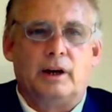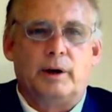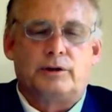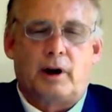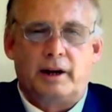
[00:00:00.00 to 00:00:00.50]

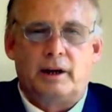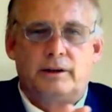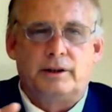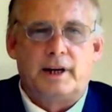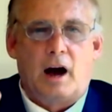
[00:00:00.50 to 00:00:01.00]
he
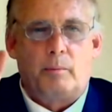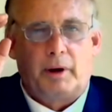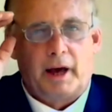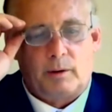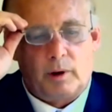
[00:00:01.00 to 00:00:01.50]
tried to
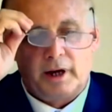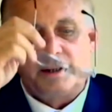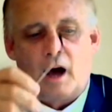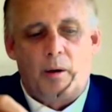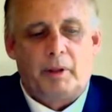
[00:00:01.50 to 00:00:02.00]
downplay it. Well,
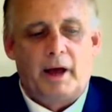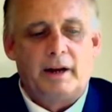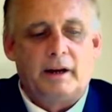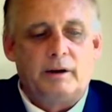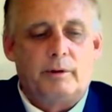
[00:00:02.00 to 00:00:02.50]
he
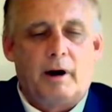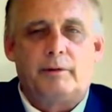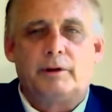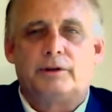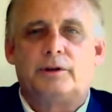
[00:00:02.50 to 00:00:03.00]
downplayed it in
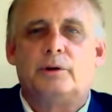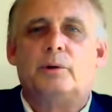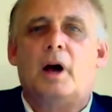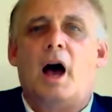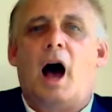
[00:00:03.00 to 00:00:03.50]
reference
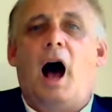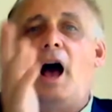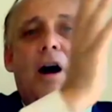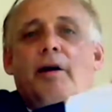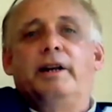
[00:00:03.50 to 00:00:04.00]
to,
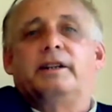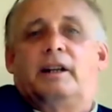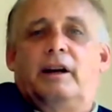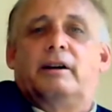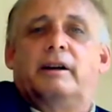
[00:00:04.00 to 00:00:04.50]
I already
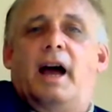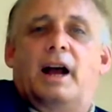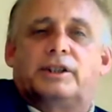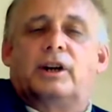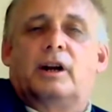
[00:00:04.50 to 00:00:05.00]
declared a
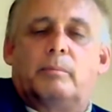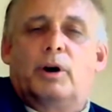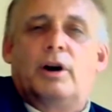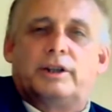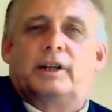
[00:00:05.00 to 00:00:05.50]
national
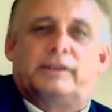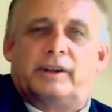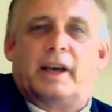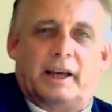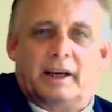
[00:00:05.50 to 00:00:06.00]

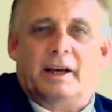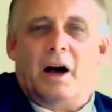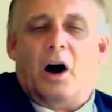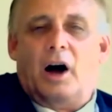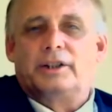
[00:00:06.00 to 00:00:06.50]
emergency
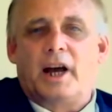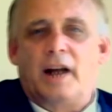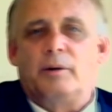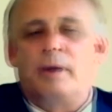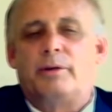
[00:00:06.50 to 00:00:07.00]
on
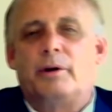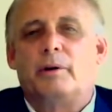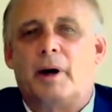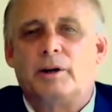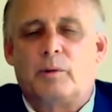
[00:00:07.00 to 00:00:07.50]
January
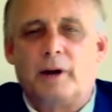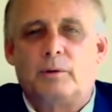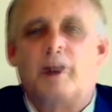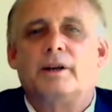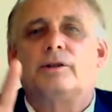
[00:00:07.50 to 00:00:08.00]
31,
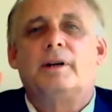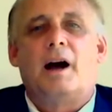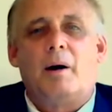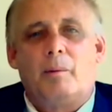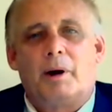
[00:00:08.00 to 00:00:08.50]
2020. So
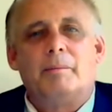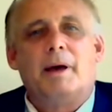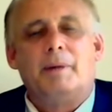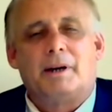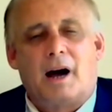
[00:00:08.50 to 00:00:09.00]
now I want to
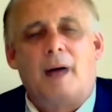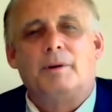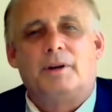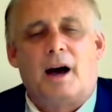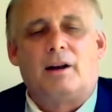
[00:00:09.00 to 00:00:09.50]
maybe calm you